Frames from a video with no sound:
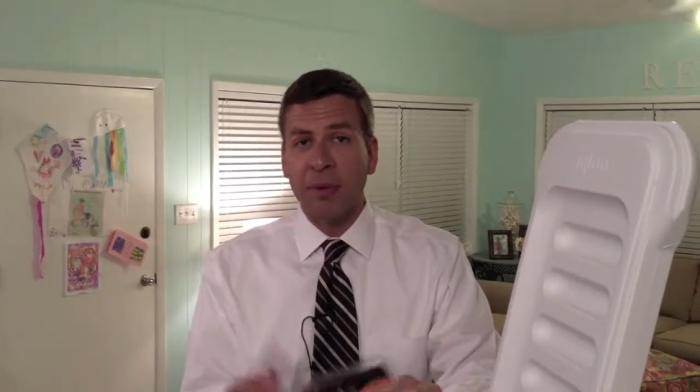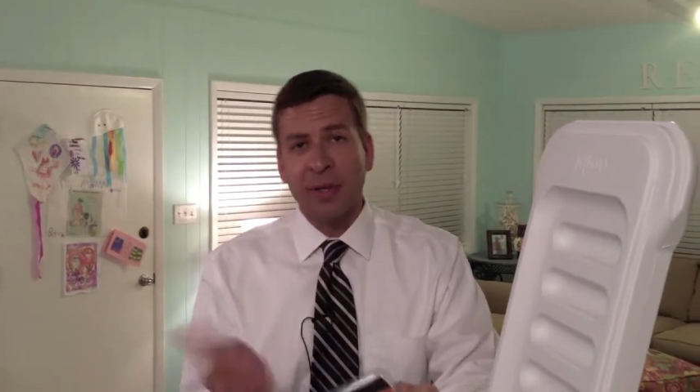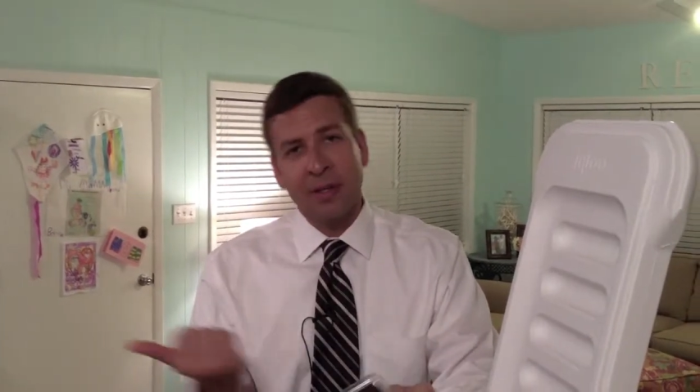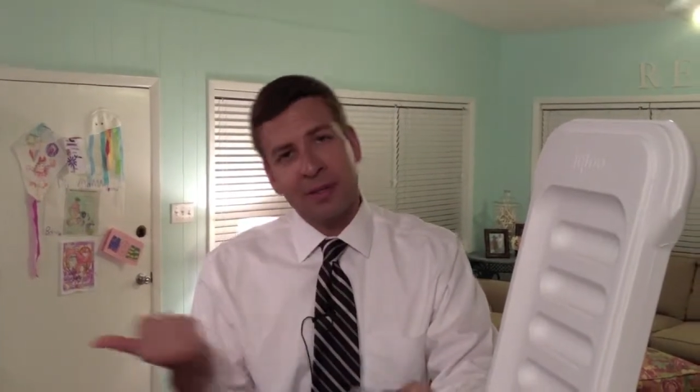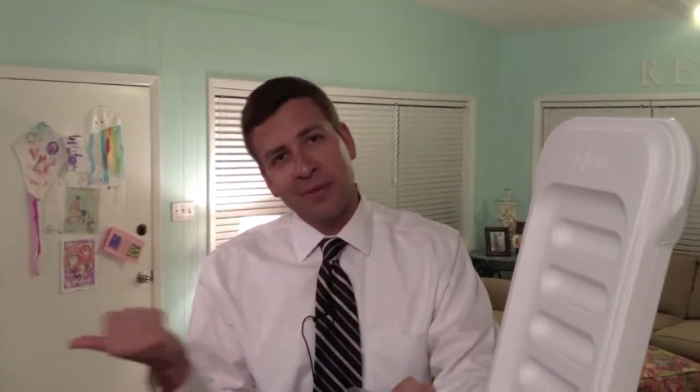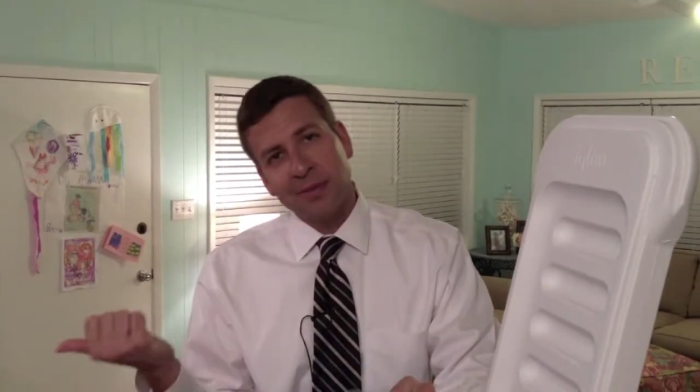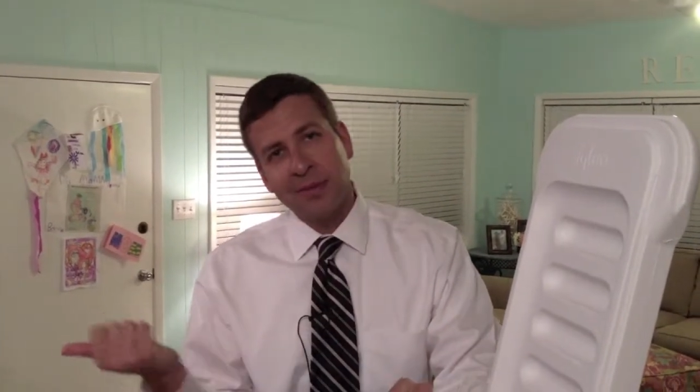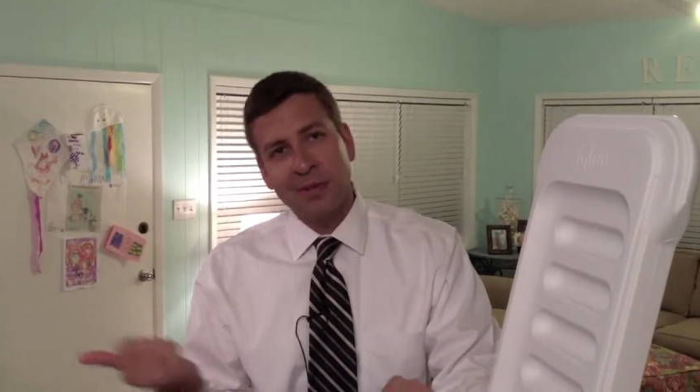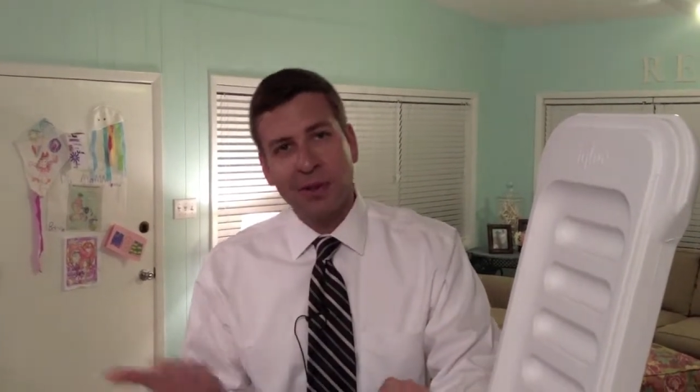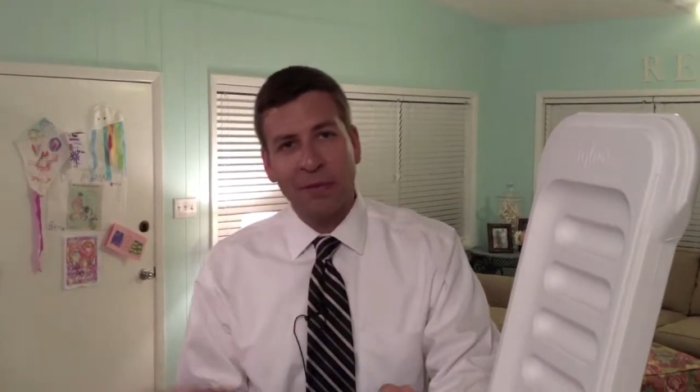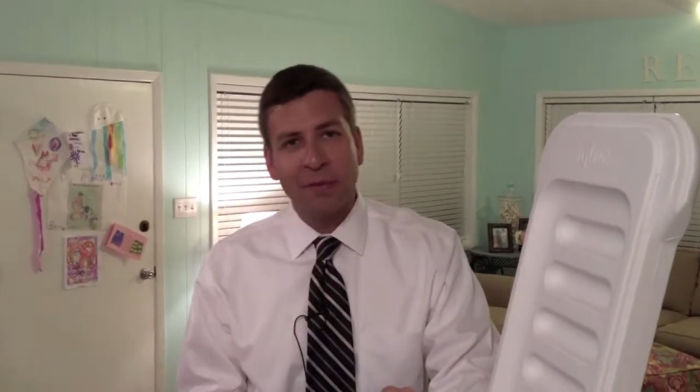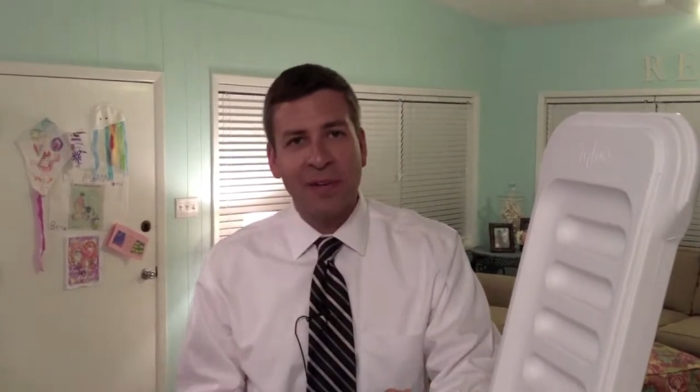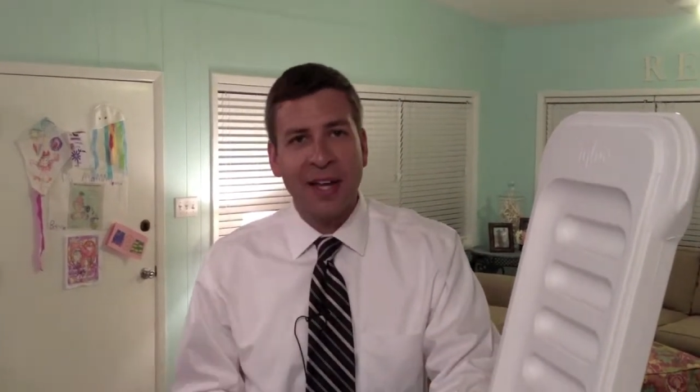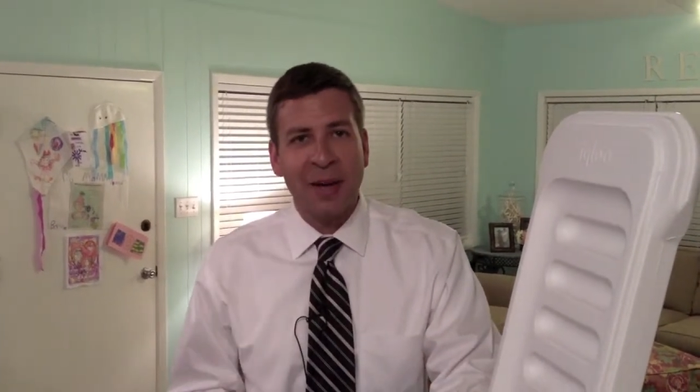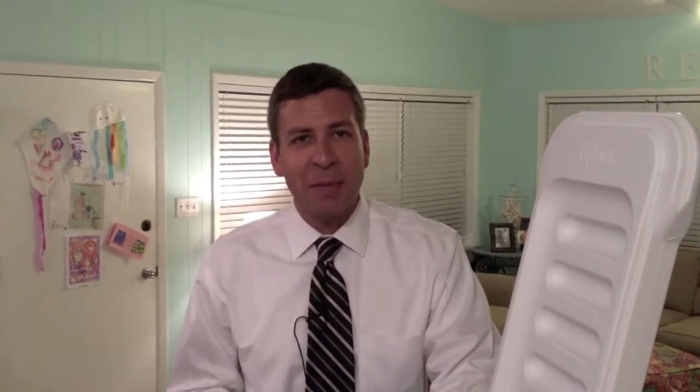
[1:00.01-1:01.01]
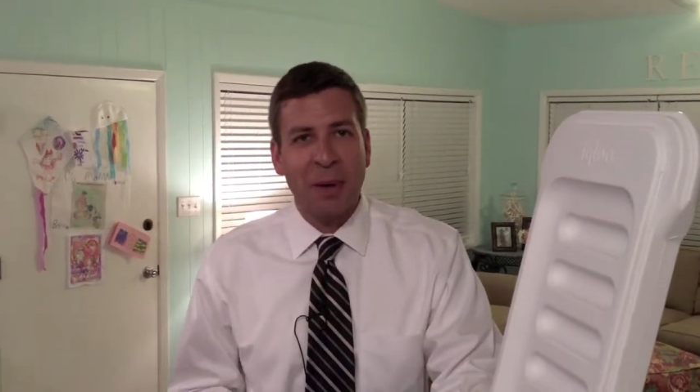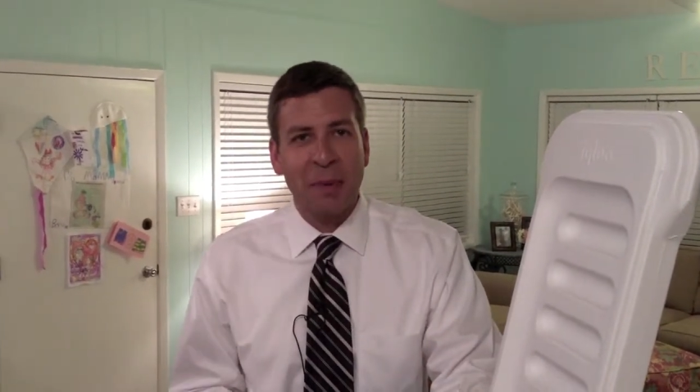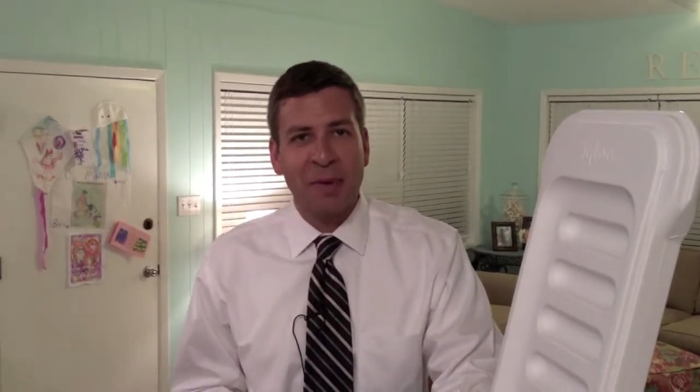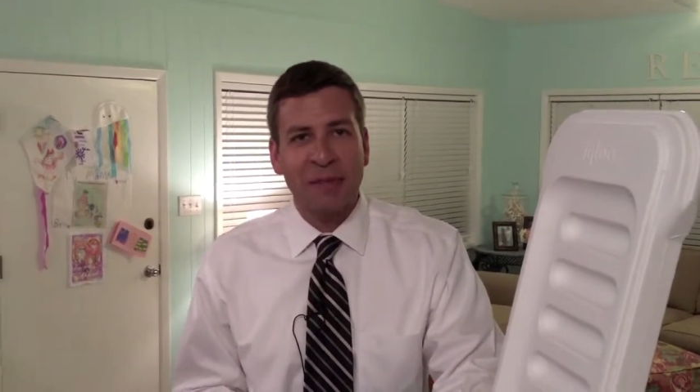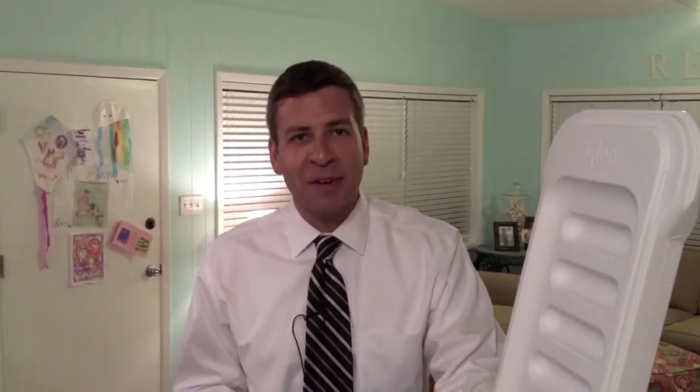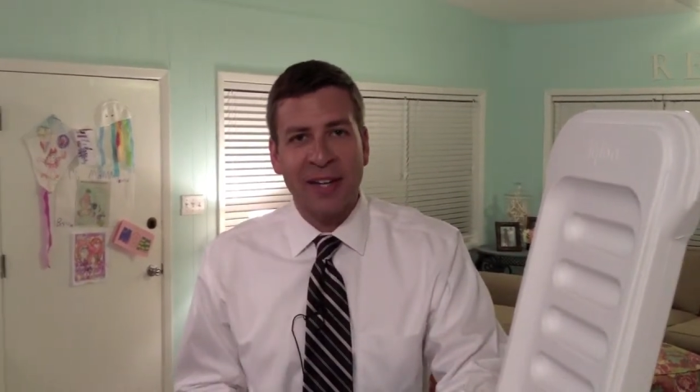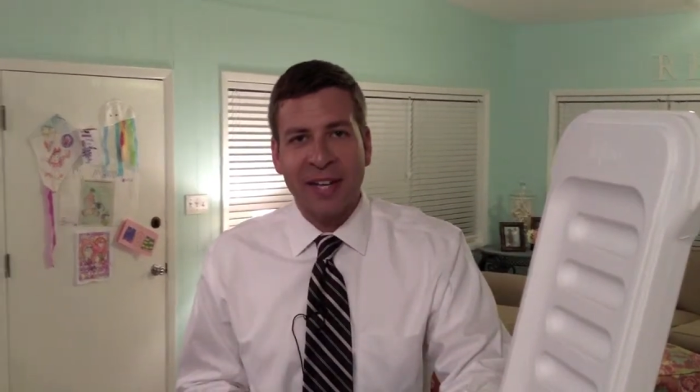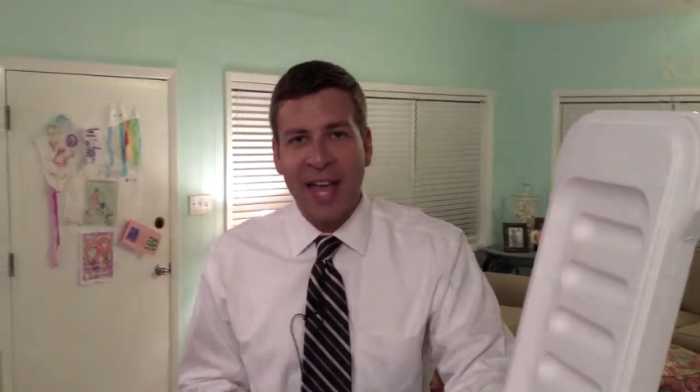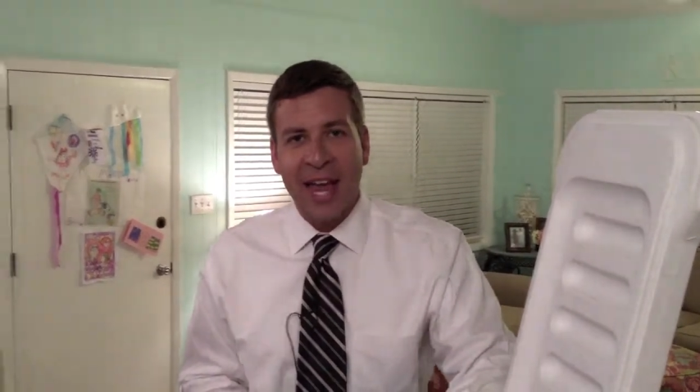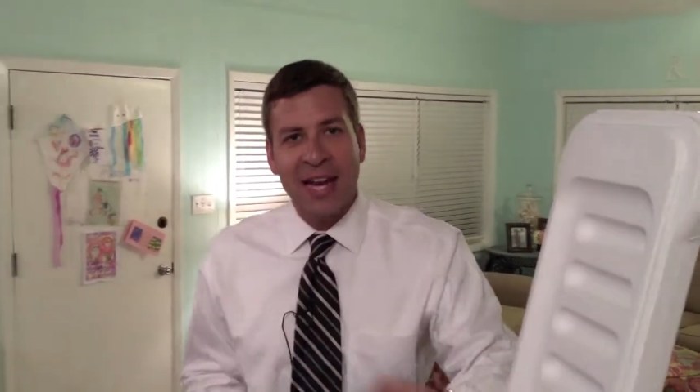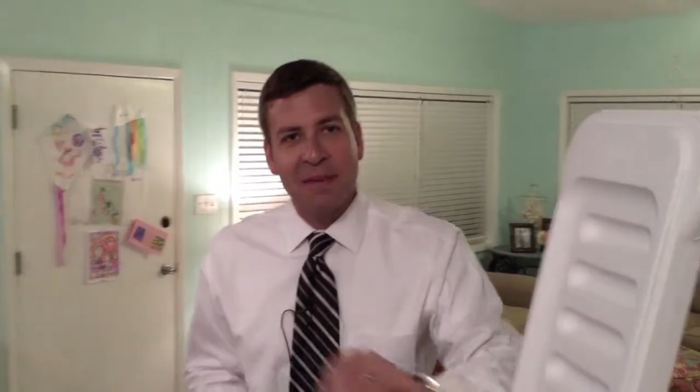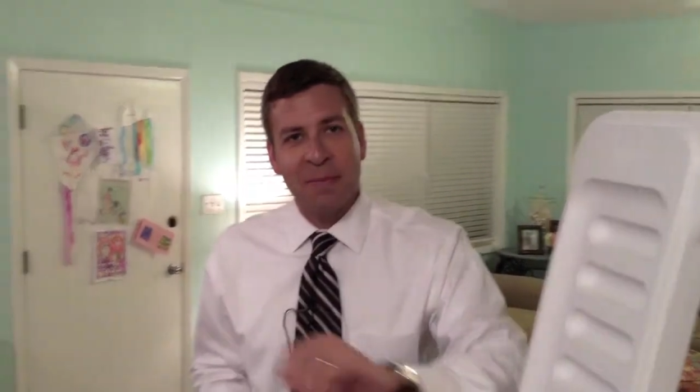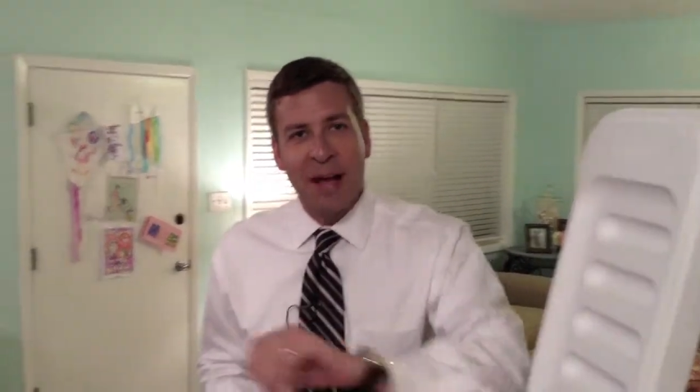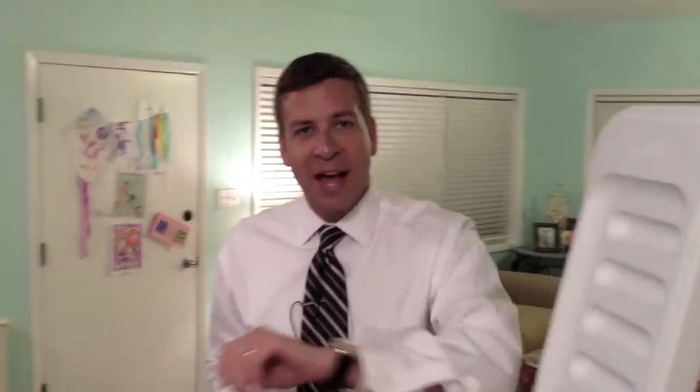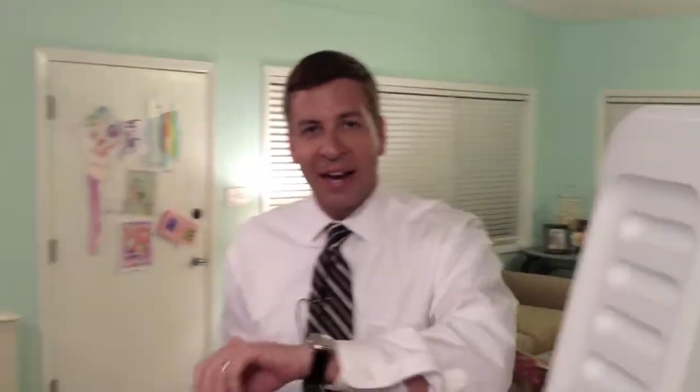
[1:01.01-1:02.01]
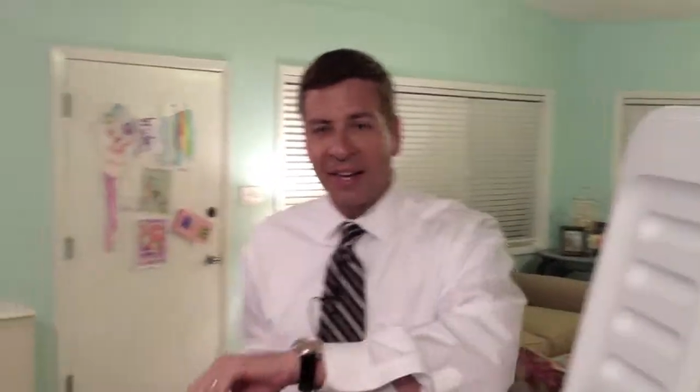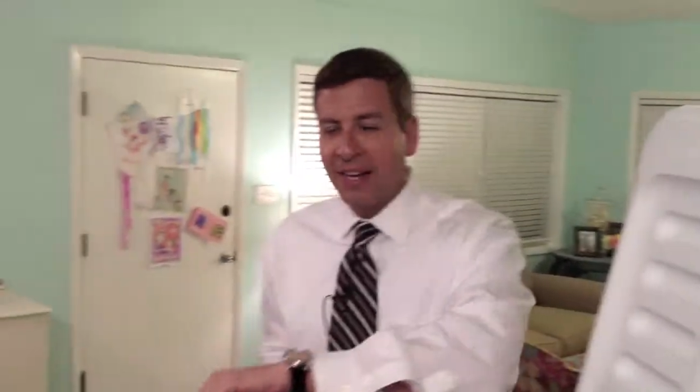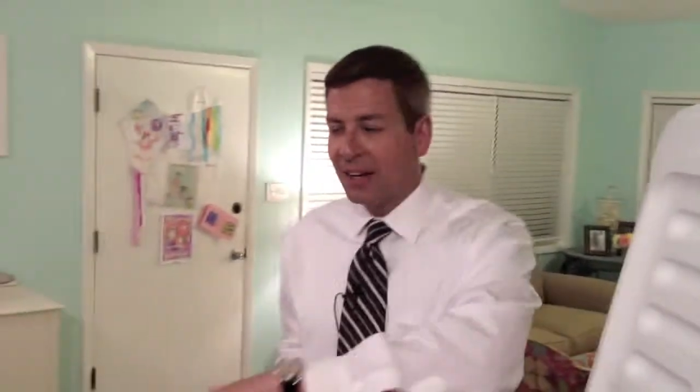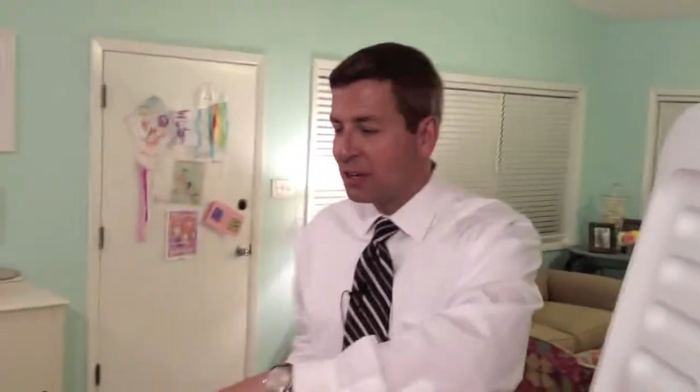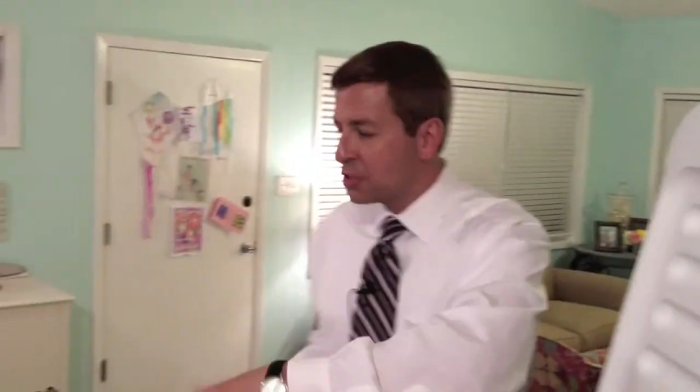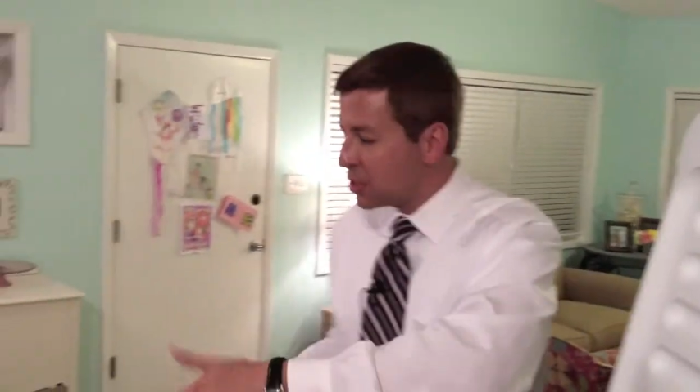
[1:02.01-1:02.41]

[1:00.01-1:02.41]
but don't forget about my friend Katie Mack here.